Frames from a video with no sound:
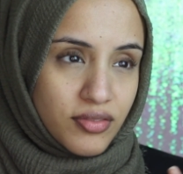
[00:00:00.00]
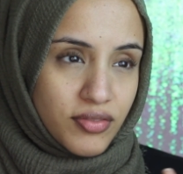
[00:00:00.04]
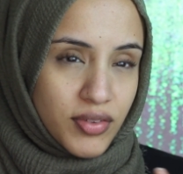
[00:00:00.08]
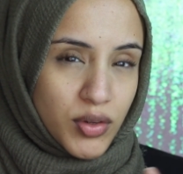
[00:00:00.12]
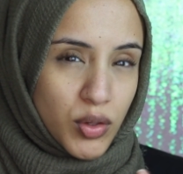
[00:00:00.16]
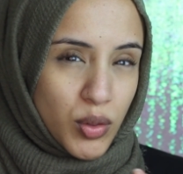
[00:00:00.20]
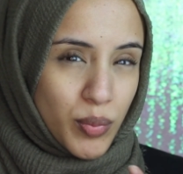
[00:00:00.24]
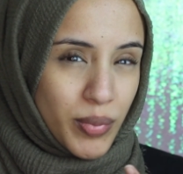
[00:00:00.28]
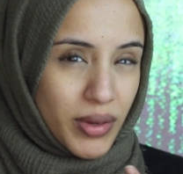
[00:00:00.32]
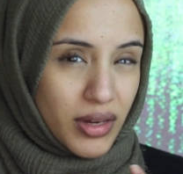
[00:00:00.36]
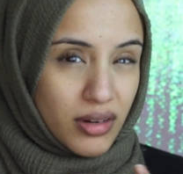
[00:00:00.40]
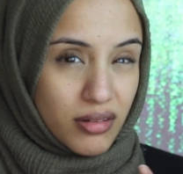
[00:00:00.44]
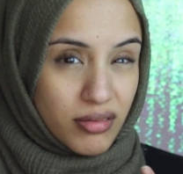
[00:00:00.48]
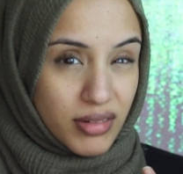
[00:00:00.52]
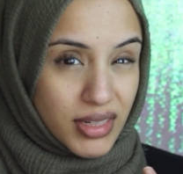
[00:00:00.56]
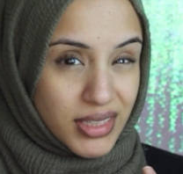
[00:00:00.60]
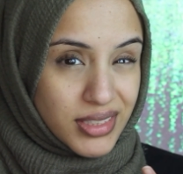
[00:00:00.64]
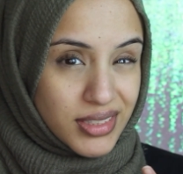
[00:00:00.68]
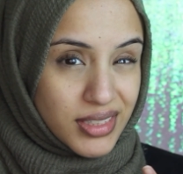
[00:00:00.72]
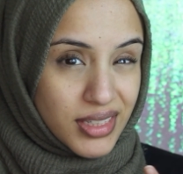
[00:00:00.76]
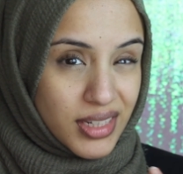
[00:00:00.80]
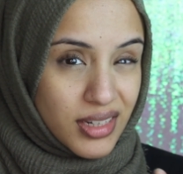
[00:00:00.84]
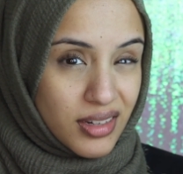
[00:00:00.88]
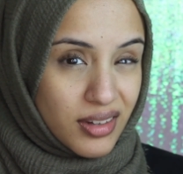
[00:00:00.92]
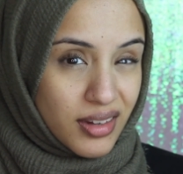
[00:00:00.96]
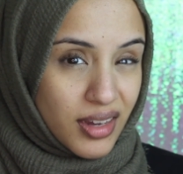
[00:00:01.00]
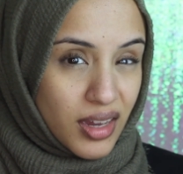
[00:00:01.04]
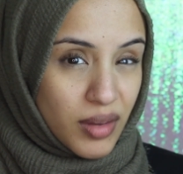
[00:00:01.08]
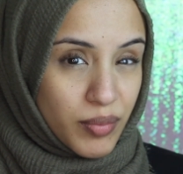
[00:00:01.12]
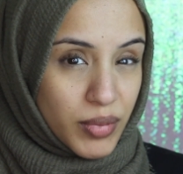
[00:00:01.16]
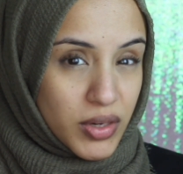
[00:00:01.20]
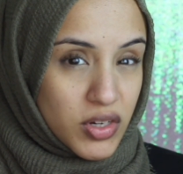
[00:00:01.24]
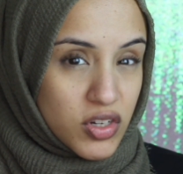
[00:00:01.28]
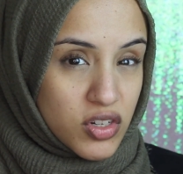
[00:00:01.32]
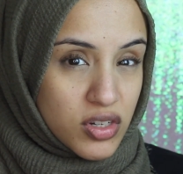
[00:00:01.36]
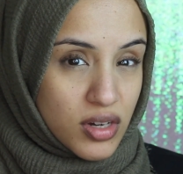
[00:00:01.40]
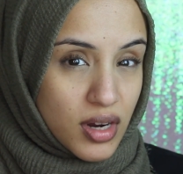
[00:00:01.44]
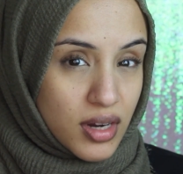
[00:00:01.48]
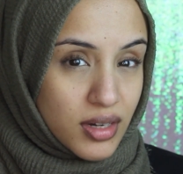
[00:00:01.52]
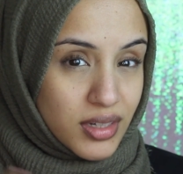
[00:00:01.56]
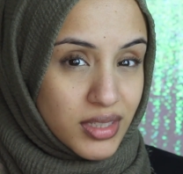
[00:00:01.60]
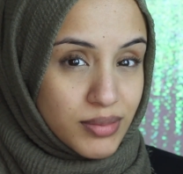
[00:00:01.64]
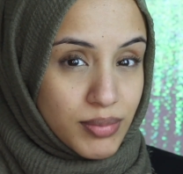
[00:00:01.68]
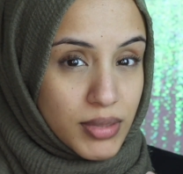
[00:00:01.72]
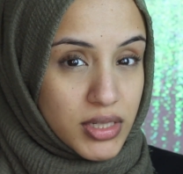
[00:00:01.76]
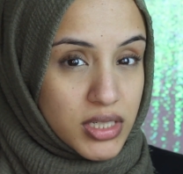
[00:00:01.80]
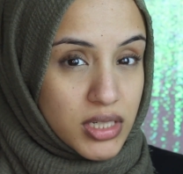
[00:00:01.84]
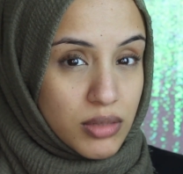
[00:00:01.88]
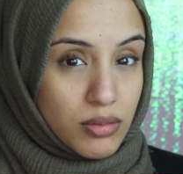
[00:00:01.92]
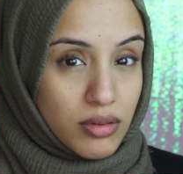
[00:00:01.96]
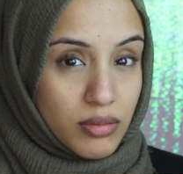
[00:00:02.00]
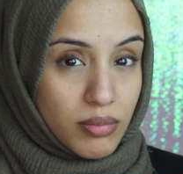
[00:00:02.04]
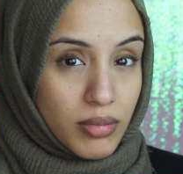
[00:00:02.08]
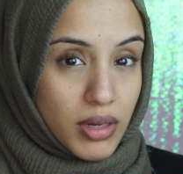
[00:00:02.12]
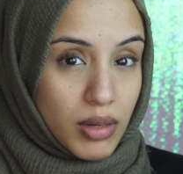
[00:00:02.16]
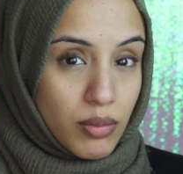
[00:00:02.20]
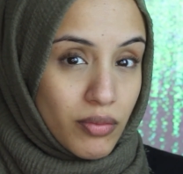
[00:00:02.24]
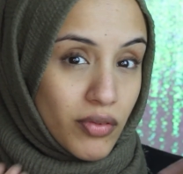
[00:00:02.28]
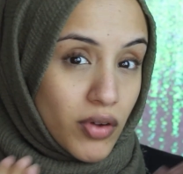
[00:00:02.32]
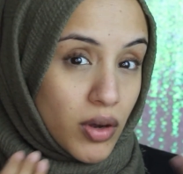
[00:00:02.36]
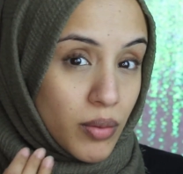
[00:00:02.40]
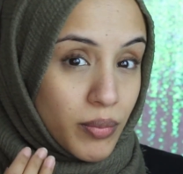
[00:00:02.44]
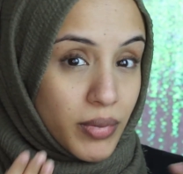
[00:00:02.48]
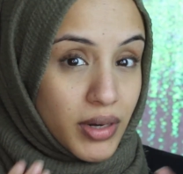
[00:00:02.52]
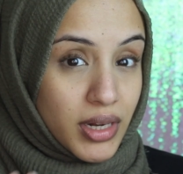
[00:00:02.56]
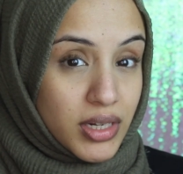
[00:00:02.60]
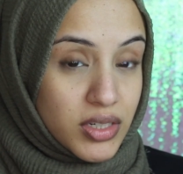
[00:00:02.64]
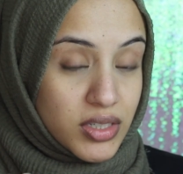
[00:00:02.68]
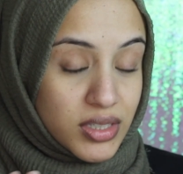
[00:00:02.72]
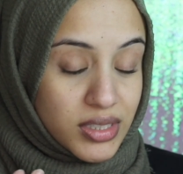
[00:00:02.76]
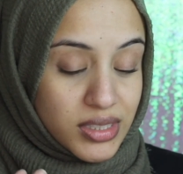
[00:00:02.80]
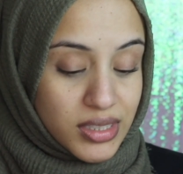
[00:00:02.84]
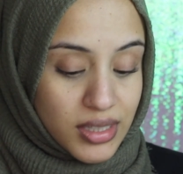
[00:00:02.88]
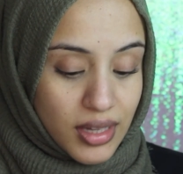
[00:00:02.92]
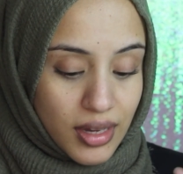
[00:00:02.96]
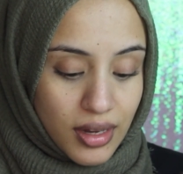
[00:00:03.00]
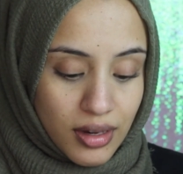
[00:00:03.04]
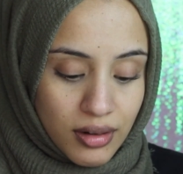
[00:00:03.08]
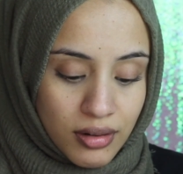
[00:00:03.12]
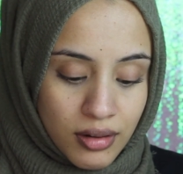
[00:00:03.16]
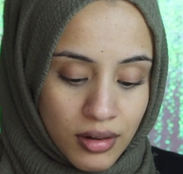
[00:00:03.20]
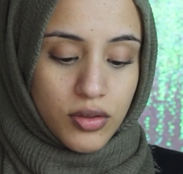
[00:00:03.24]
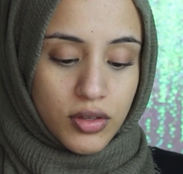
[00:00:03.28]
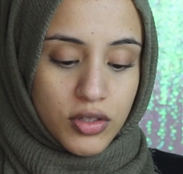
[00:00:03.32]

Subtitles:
feel a bit greasy and get a bit shiny, especially with me with combination skin.